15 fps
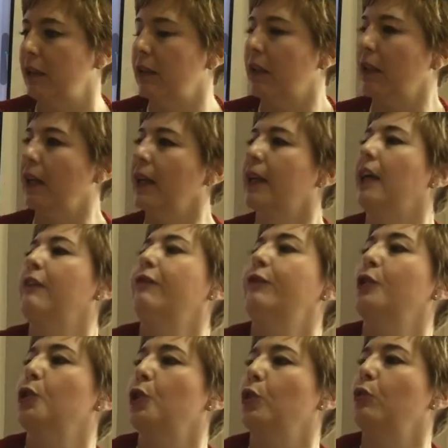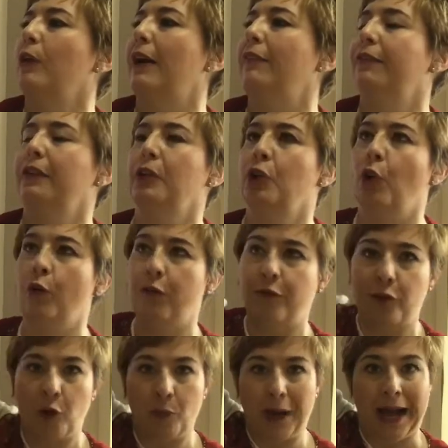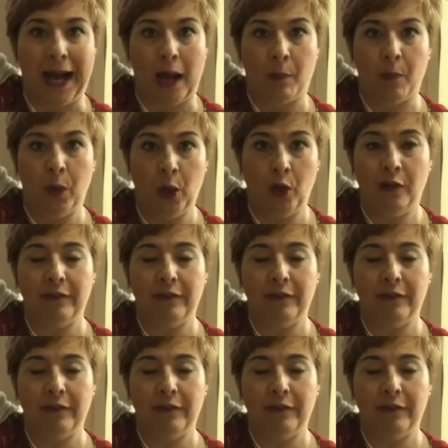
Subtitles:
like a photograph, no, from above,